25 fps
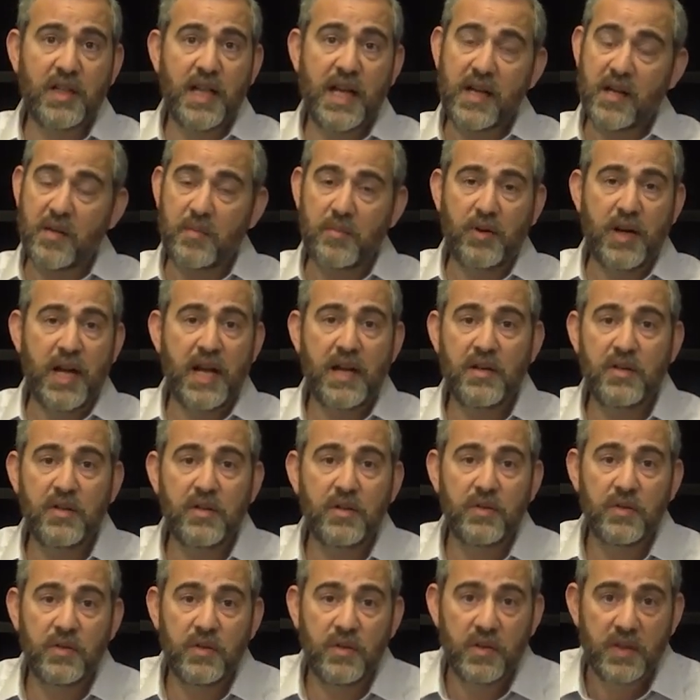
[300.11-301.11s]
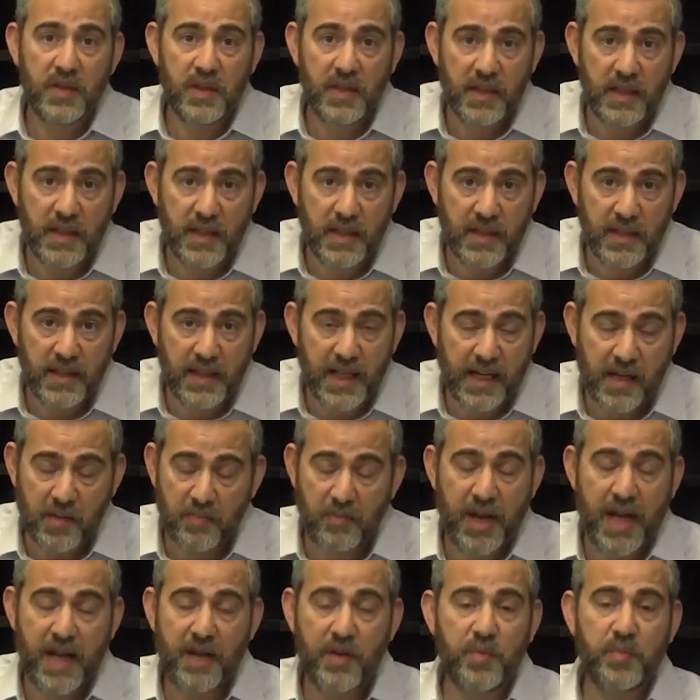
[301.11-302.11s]
like a brand new, like a
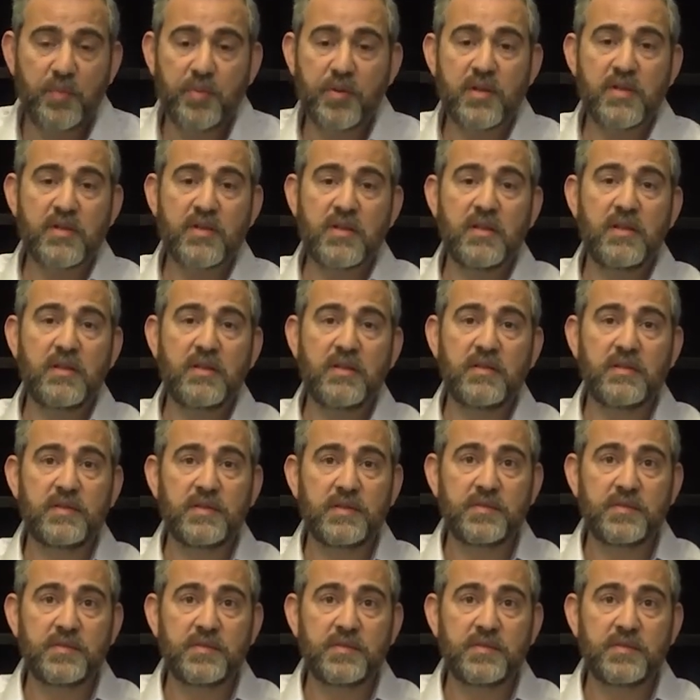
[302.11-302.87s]
brand new person.